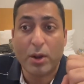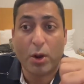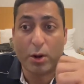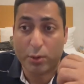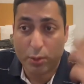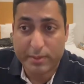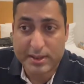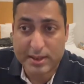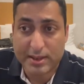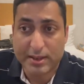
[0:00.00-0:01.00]
or
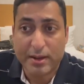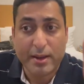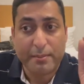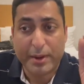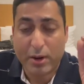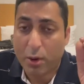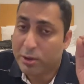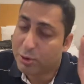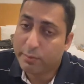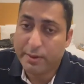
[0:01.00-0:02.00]
obesity may
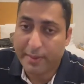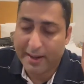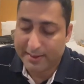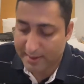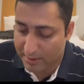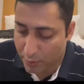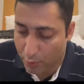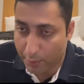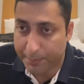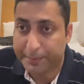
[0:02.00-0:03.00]
also be managed at home.